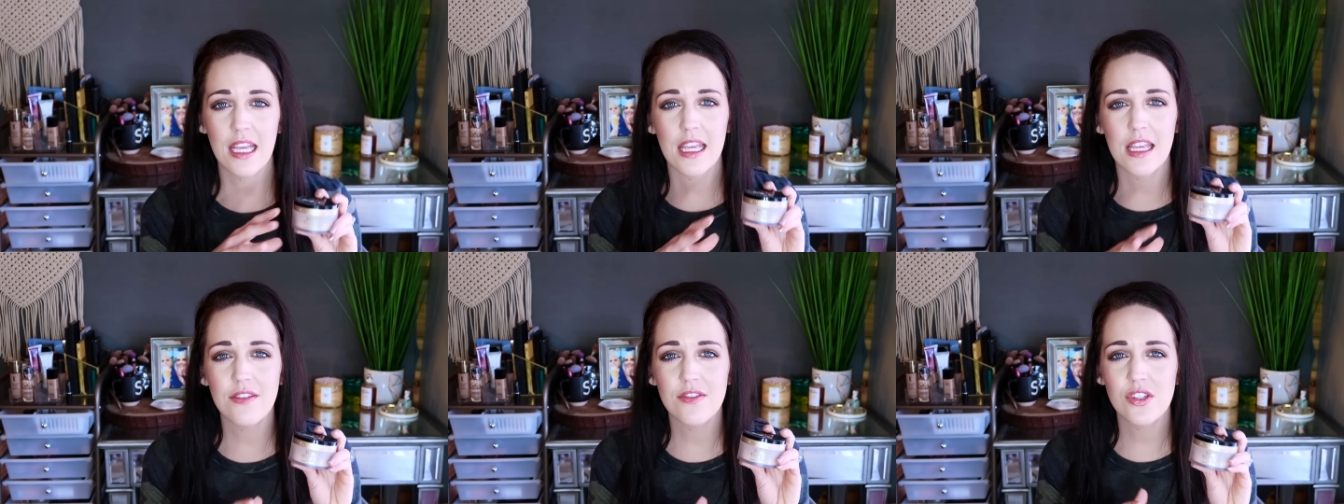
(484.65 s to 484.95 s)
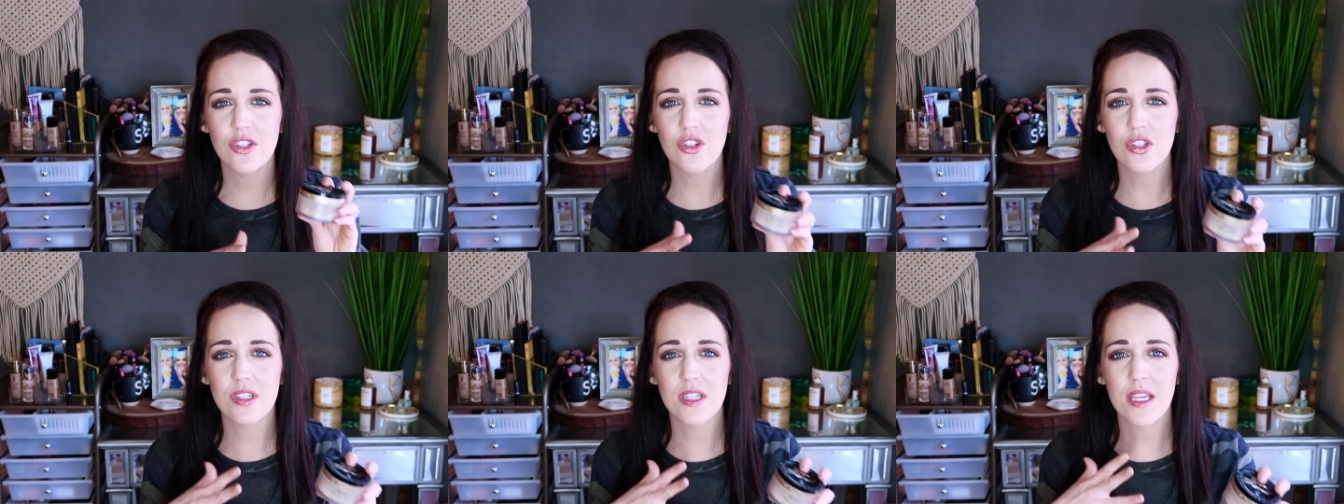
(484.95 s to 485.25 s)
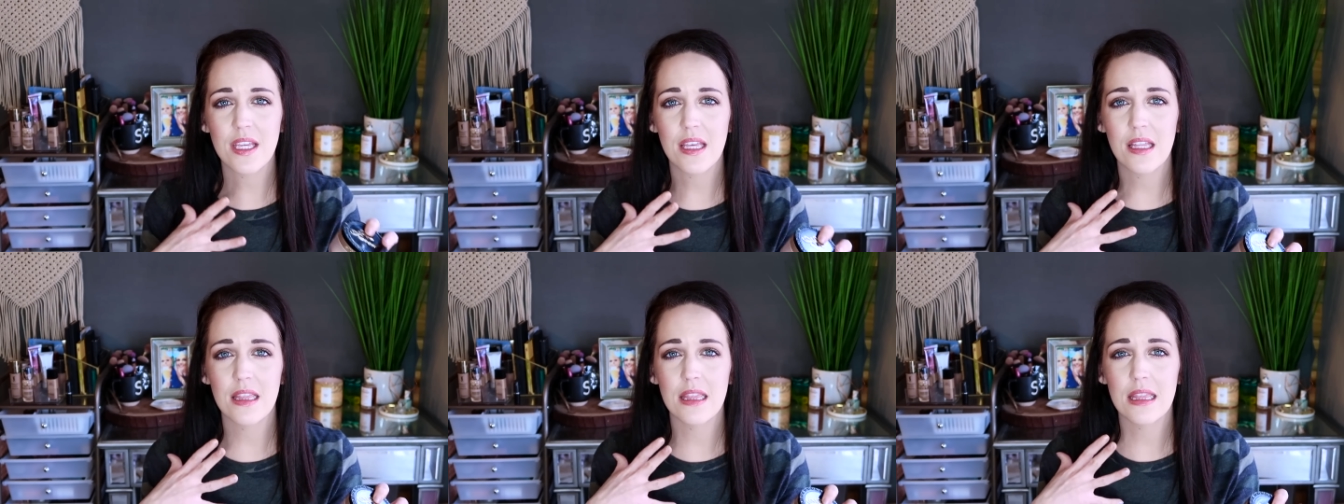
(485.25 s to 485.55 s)
It gives just
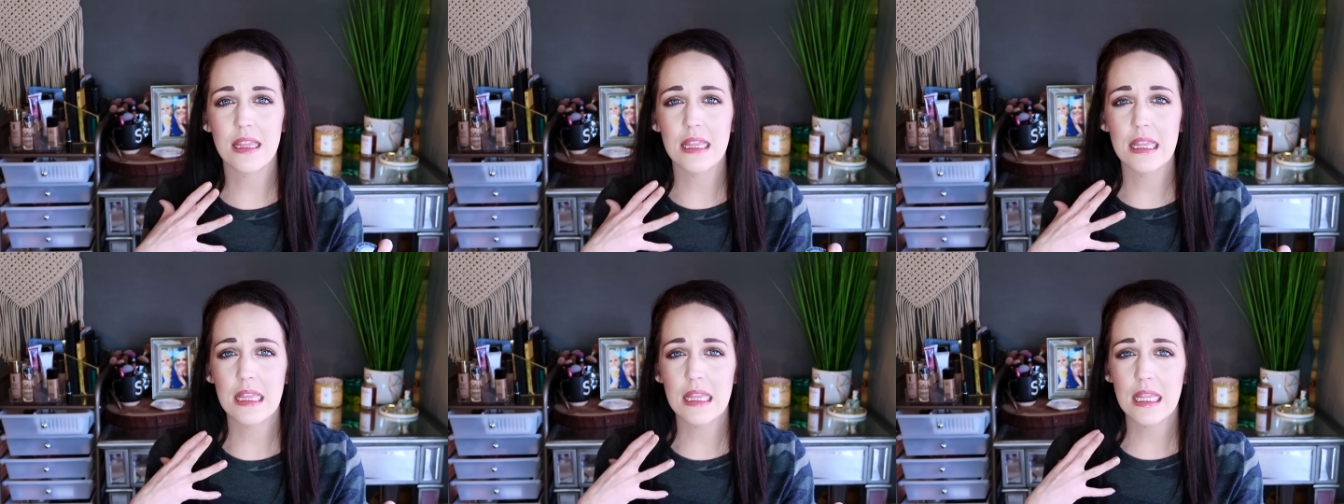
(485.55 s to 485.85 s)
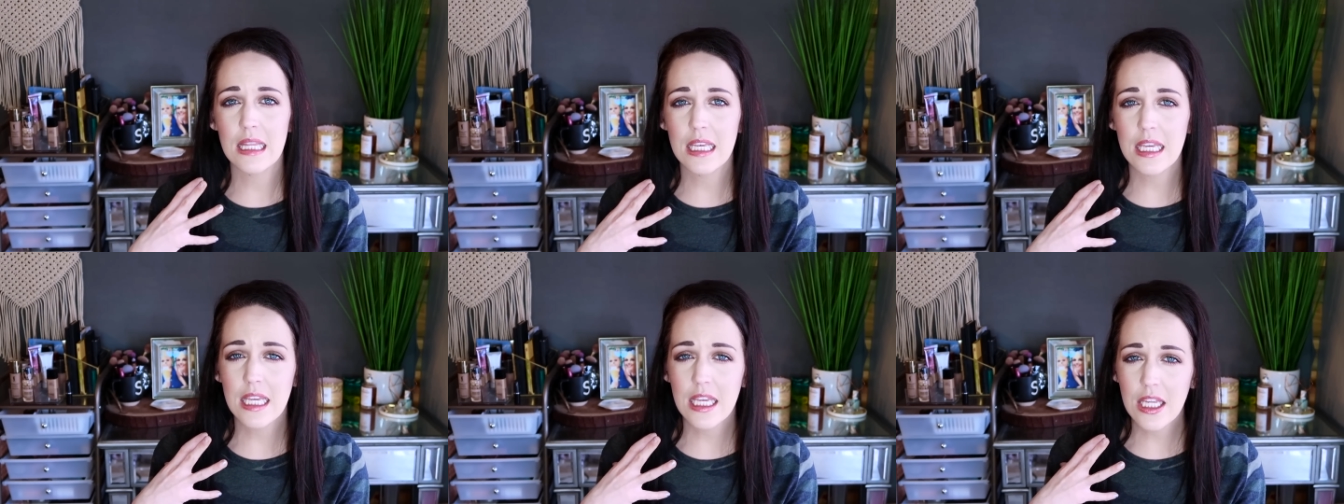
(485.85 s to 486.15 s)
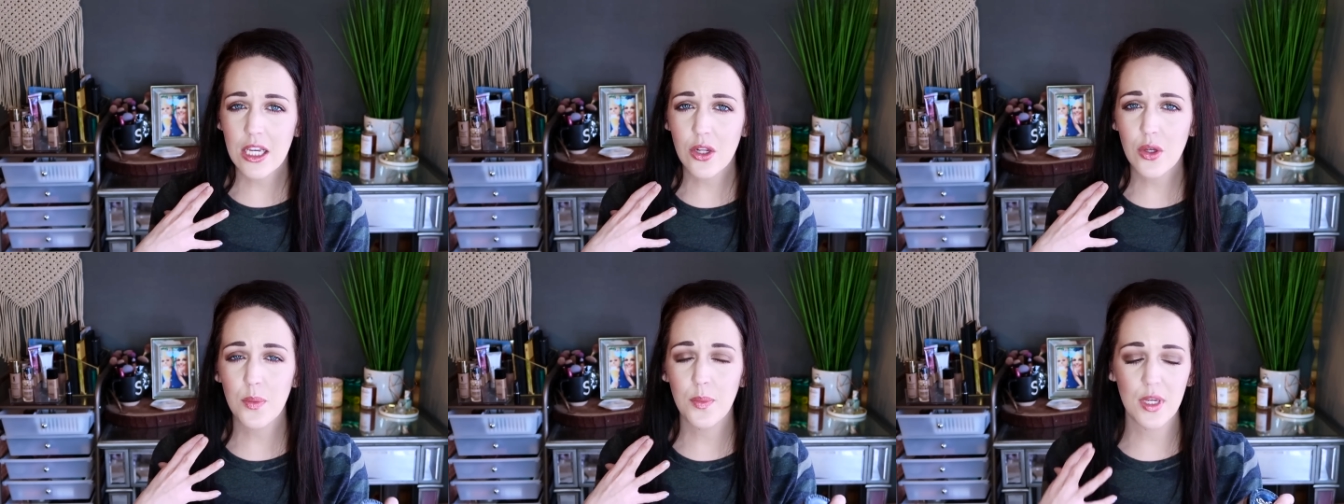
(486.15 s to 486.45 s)
like a
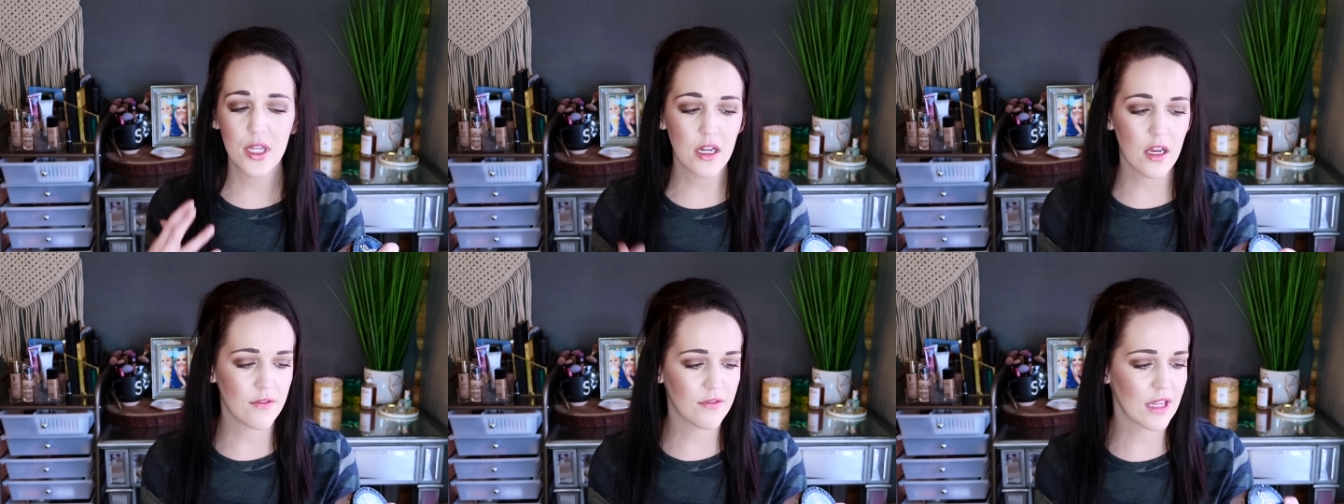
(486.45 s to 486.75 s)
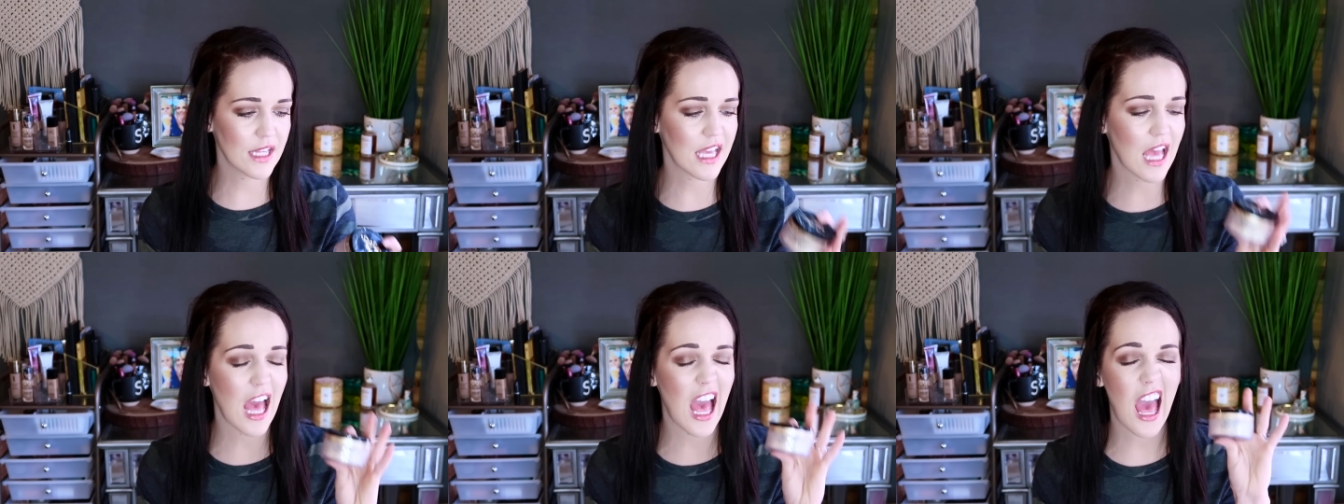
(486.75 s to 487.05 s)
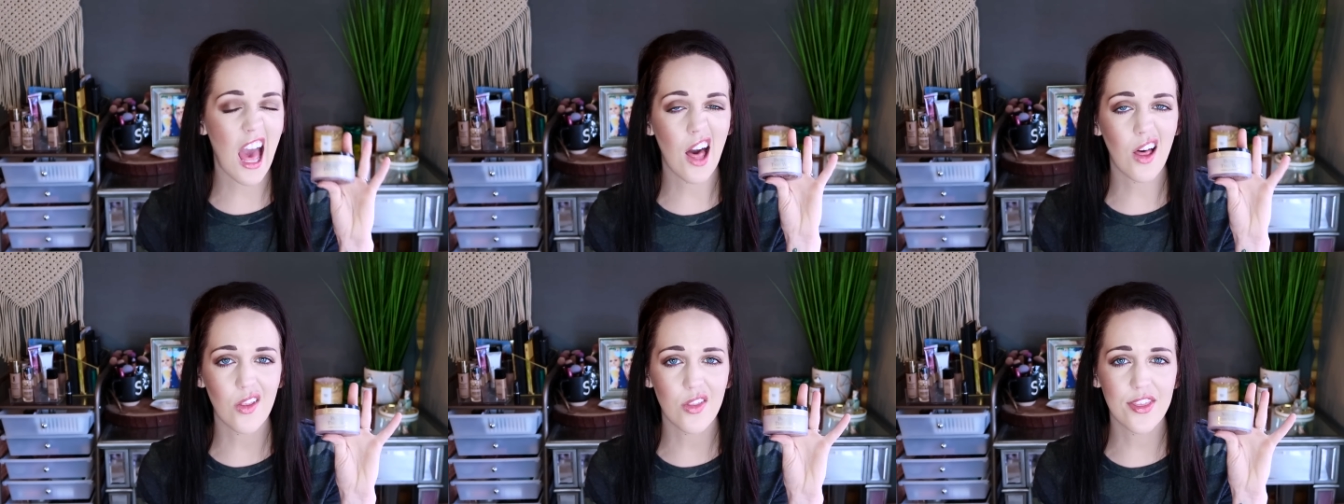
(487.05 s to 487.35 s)
little bit of like a
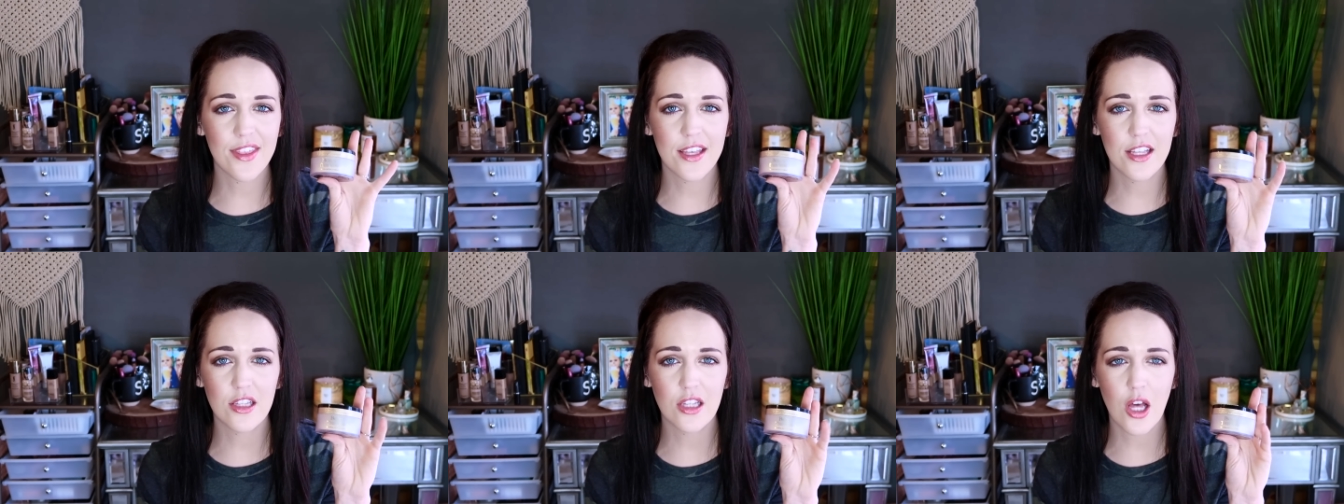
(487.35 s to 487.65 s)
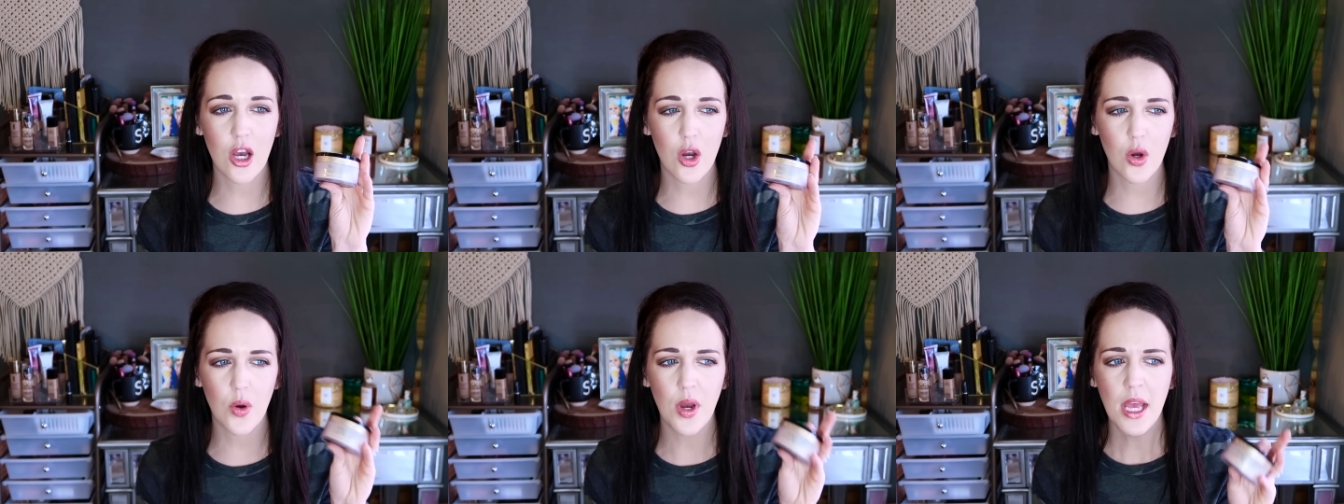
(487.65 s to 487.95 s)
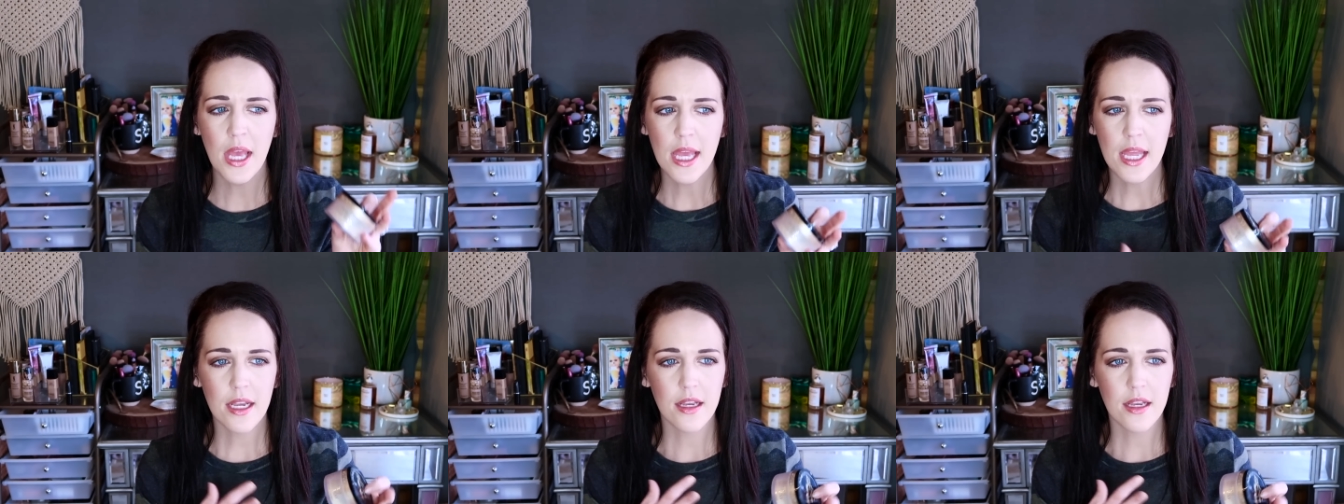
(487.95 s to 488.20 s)
healthy glow,